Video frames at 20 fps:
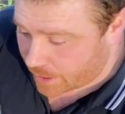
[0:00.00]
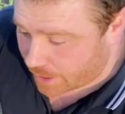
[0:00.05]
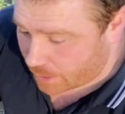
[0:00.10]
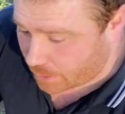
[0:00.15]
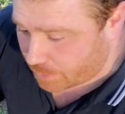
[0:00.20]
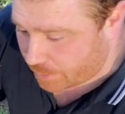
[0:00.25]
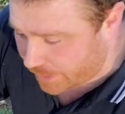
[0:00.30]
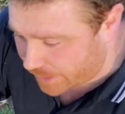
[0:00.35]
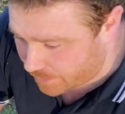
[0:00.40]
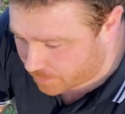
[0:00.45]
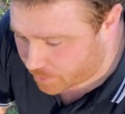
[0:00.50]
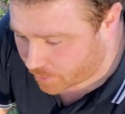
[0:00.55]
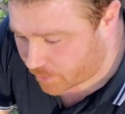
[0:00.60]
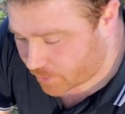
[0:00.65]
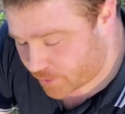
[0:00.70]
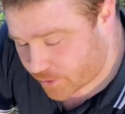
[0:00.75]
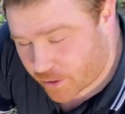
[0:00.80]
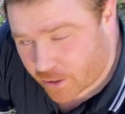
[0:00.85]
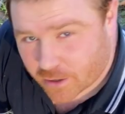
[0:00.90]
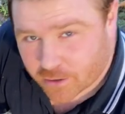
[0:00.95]
Our peat
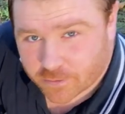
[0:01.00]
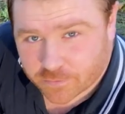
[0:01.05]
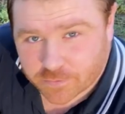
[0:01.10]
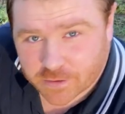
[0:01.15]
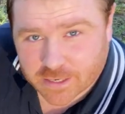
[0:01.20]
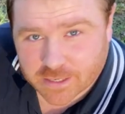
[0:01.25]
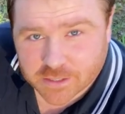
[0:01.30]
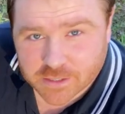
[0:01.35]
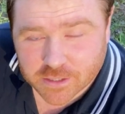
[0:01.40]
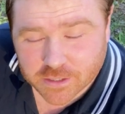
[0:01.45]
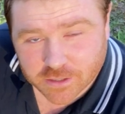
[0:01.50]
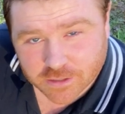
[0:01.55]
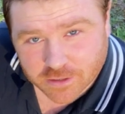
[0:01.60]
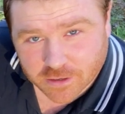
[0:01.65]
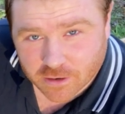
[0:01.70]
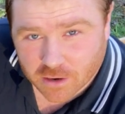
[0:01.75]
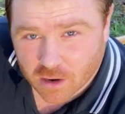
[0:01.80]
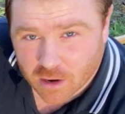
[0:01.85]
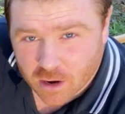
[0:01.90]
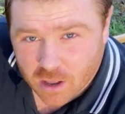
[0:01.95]
bogs are vanishing at
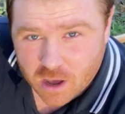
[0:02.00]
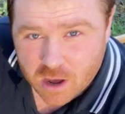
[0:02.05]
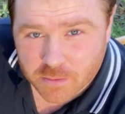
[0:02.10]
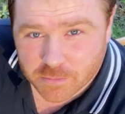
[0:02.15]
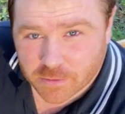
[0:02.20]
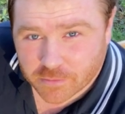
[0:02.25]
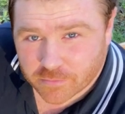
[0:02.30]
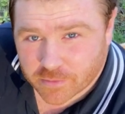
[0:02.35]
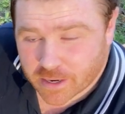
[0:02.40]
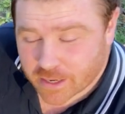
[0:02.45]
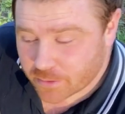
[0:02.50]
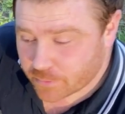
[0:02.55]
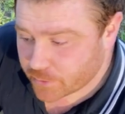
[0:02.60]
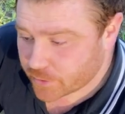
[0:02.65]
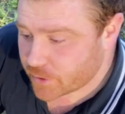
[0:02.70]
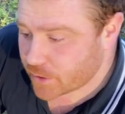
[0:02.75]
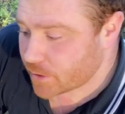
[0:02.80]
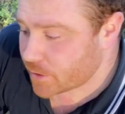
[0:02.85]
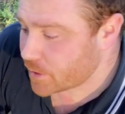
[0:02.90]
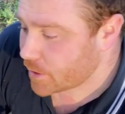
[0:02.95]
an alarming rate,
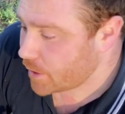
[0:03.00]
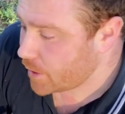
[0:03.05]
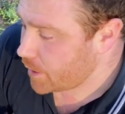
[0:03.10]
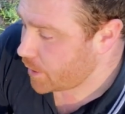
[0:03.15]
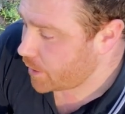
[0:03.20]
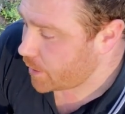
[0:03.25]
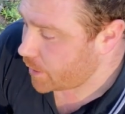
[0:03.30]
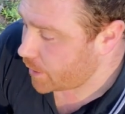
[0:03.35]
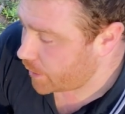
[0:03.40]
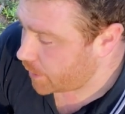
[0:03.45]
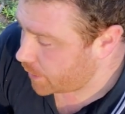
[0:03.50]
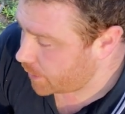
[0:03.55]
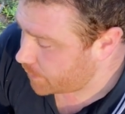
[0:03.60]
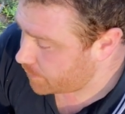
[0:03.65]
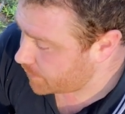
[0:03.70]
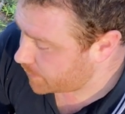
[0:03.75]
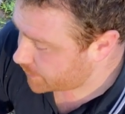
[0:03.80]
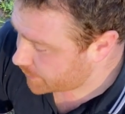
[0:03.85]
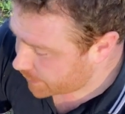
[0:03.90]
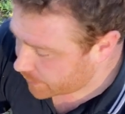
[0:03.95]
which is
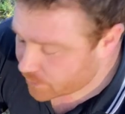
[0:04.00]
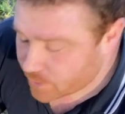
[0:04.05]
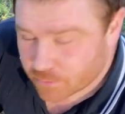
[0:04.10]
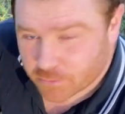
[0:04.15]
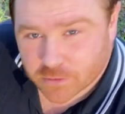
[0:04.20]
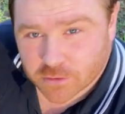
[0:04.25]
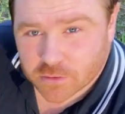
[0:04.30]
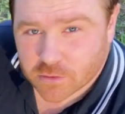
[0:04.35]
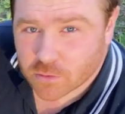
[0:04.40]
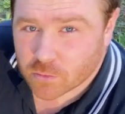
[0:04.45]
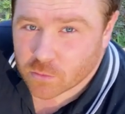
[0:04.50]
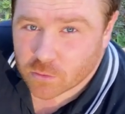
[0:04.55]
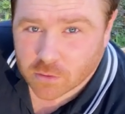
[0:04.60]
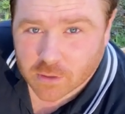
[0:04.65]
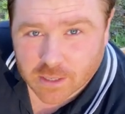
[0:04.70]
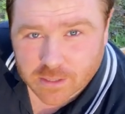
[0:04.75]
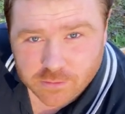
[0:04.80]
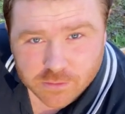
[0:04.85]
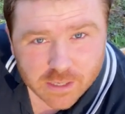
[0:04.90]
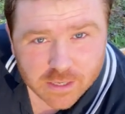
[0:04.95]
um, a detriment to
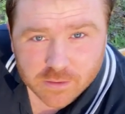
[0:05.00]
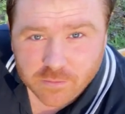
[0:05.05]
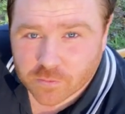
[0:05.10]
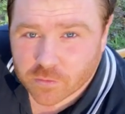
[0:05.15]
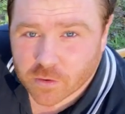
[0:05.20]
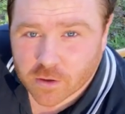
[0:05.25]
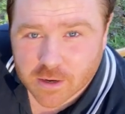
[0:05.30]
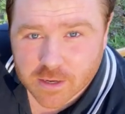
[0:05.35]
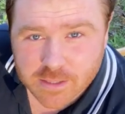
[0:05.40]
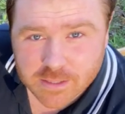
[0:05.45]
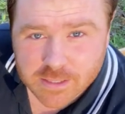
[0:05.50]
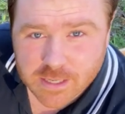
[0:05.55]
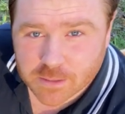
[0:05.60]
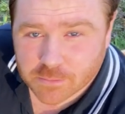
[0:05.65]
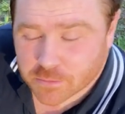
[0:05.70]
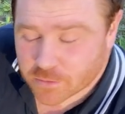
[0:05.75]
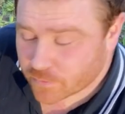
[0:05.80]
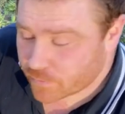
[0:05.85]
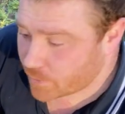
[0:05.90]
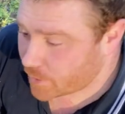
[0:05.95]
all our dragonflies,
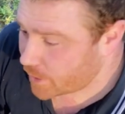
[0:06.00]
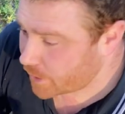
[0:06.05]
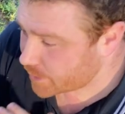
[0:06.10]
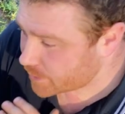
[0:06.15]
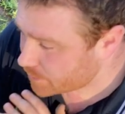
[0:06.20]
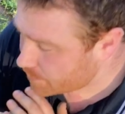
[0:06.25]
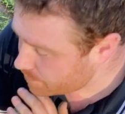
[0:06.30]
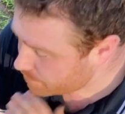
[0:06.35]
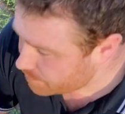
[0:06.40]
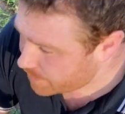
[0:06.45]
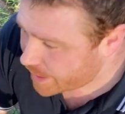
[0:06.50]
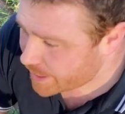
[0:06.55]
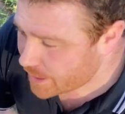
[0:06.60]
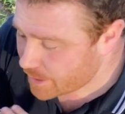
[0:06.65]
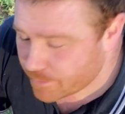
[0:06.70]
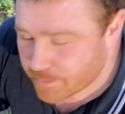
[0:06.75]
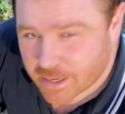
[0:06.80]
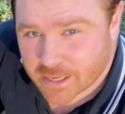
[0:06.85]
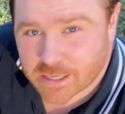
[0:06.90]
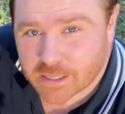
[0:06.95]
damselflies,
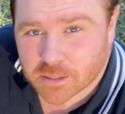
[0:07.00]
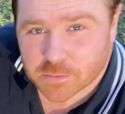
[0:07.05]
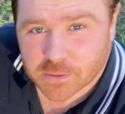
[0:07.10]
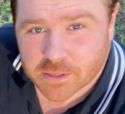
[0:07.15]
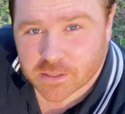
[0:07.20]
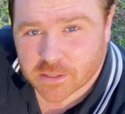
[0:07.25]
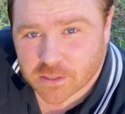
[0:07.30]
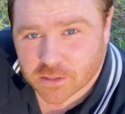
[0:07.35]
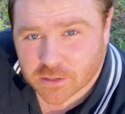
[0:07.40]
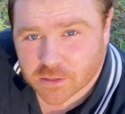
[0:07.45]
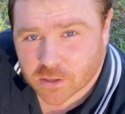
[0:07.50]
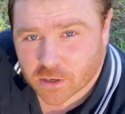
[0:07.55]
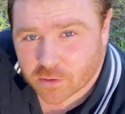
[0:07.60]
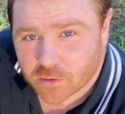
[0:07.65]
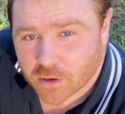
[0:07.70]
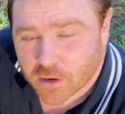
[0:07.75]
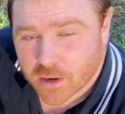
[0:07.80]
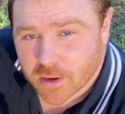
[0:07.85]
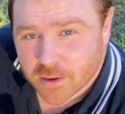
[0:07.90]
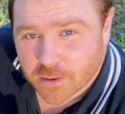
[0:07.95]
many, many species.
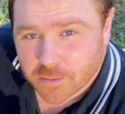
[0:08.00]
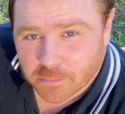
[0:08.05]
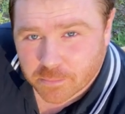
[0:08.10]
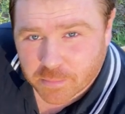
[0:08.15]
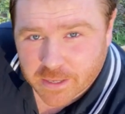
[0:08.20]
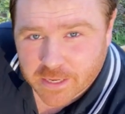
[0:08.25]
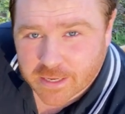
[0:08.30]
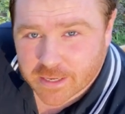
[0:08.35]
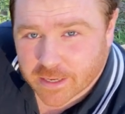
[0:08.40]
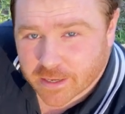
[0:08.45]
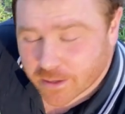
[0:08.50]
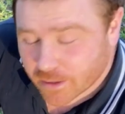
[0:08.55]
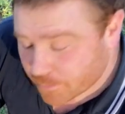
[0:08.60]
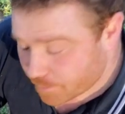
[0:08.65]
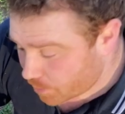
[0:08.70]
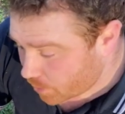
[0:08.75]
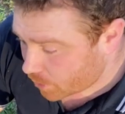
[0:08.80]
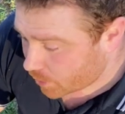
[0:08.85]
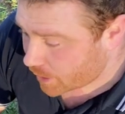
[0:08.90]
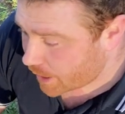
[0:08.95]
So peat
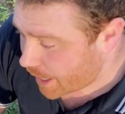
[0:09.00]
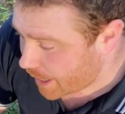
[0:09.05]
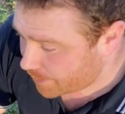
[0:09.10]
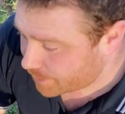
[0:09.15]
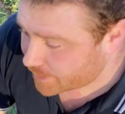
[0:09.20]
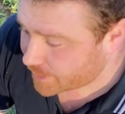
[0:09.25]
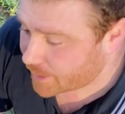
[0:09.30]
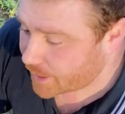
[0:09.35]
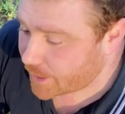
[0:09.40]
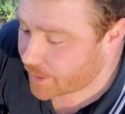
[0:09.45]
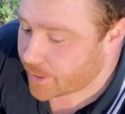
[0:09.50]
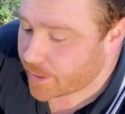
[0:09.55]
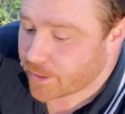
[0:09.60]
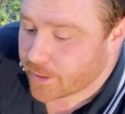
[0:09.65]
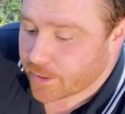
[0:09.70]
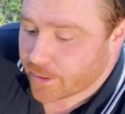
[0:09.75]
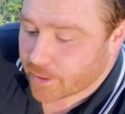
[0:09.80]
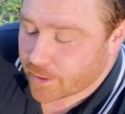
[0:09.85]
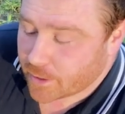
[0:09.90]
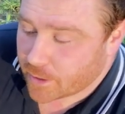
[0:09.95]
bog habitat
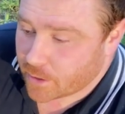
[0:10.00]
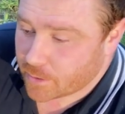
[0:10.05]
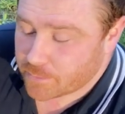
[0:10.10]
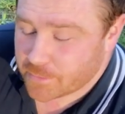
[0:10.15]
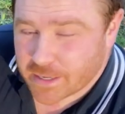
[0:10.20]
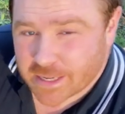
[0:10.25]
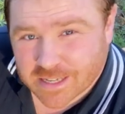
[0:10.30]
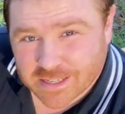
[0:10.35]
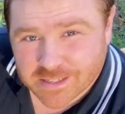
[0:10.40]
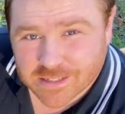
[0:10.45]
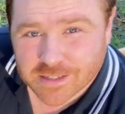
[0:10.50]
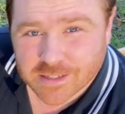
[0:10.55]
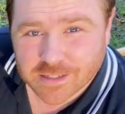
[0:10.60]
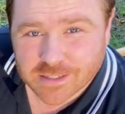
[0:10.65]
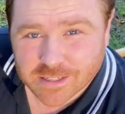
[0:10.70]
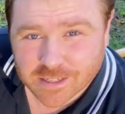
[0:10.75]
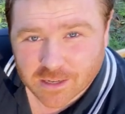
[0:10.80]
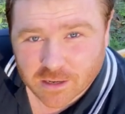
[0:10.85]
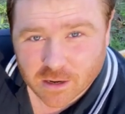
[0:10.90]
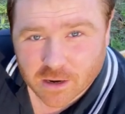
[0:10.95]
um, is
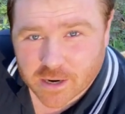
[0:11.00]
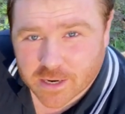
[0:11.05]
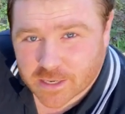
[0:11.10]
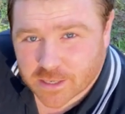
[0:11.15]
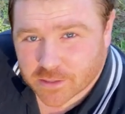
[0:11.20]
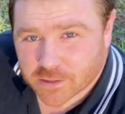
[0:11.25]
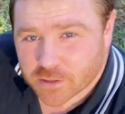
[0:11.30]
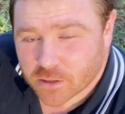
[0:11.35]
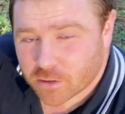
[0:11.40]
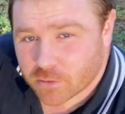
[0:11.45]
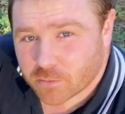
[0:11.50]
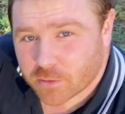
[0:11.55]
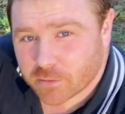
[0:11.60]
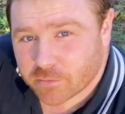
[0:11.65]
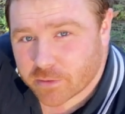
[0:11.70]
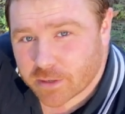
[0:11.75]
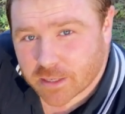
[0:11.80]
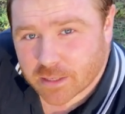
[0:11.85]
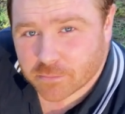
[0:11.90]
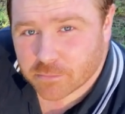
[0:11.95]
declining so we
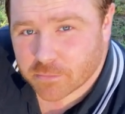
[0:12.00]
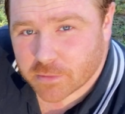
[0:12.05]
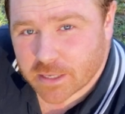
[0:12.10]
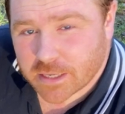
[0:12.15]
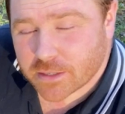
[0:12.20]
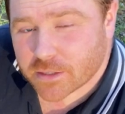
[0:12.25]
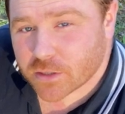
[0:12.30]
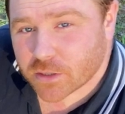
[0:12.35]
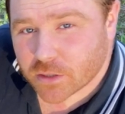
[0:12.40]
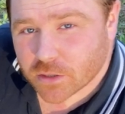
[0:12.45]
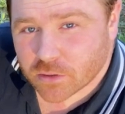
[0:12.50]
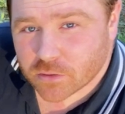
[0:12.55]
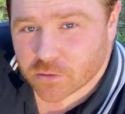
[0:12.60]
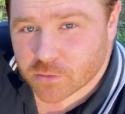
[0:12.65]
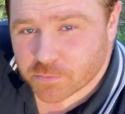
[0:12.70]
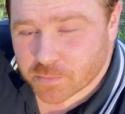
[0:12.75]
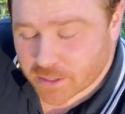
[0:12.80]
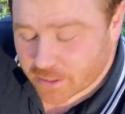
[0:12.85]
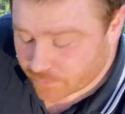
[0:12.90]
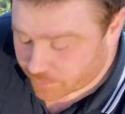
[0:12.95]
really need to
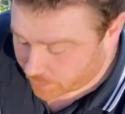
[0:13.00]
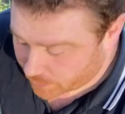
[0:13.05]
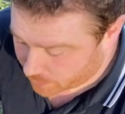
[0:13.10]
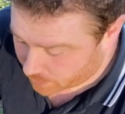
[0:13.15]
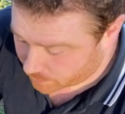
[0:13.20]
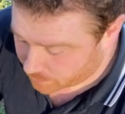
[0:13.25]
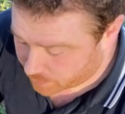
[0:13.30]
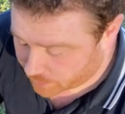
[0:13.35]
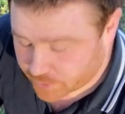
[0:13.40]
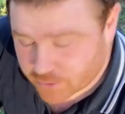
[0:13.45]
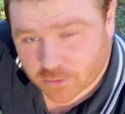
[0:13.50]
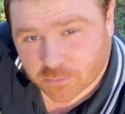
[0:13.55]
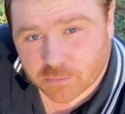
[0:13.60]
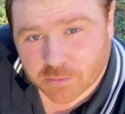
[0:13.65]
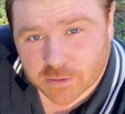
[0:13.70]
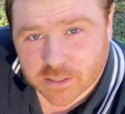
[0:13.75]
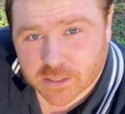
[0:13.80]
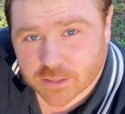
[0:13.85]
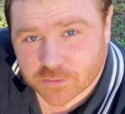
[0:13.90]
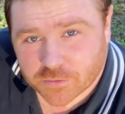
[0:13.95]
use peat free compost so
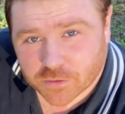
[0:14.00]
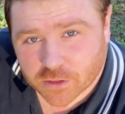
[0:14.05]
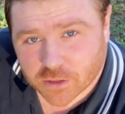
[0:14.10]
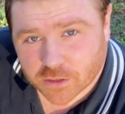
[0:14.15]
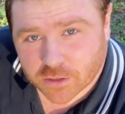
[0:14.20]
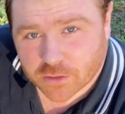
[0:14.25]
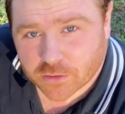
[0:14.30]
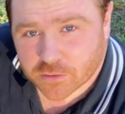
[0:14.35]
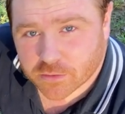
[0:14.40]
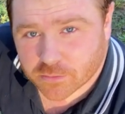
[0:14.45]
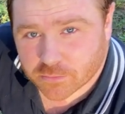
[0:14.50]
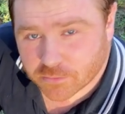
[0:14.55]
please if you're going to use